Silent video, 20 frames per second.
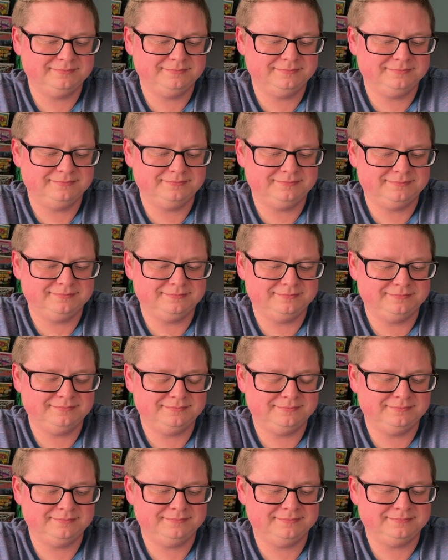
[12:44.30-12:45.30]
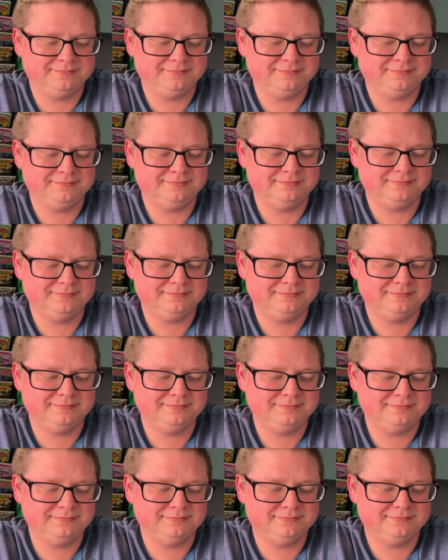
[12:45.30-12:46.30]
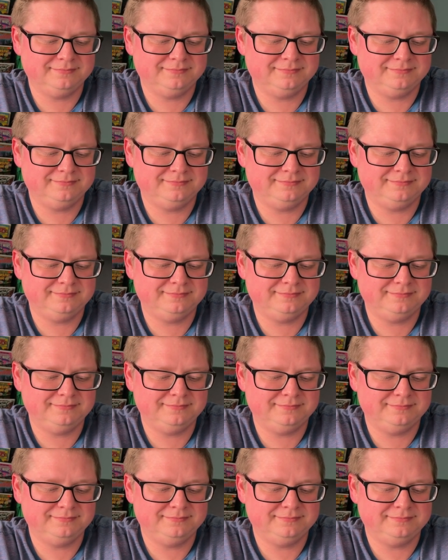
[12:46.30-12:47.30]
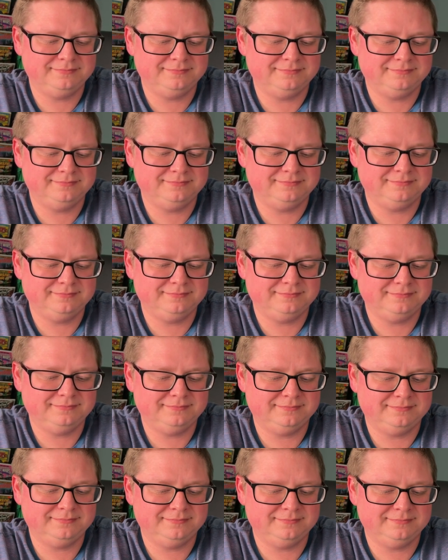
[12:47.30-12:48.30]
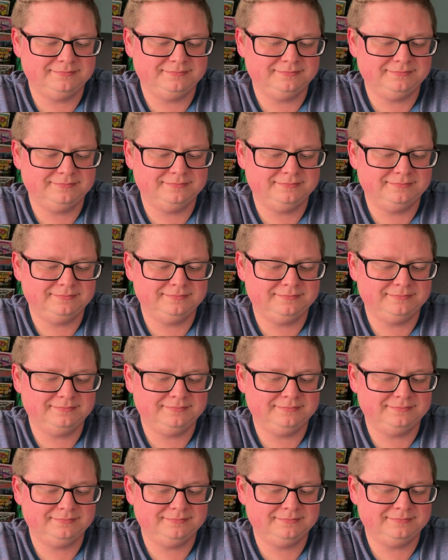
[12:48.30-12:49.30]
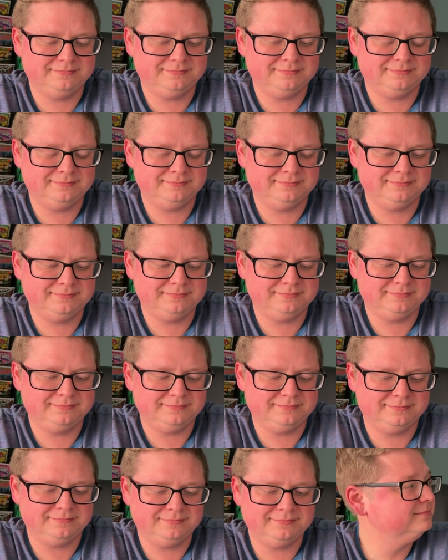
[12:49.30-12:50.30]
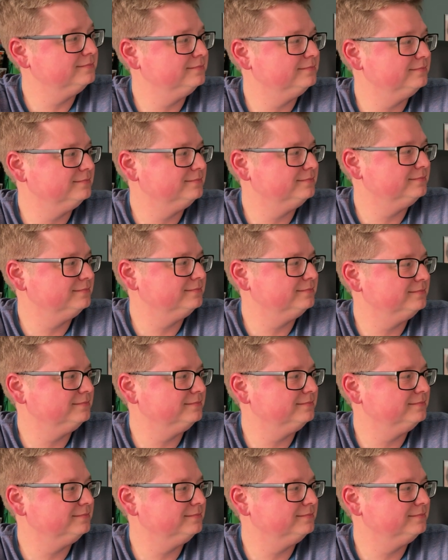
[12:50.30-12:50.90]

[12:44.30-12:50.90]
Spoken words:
This person isn't speaking.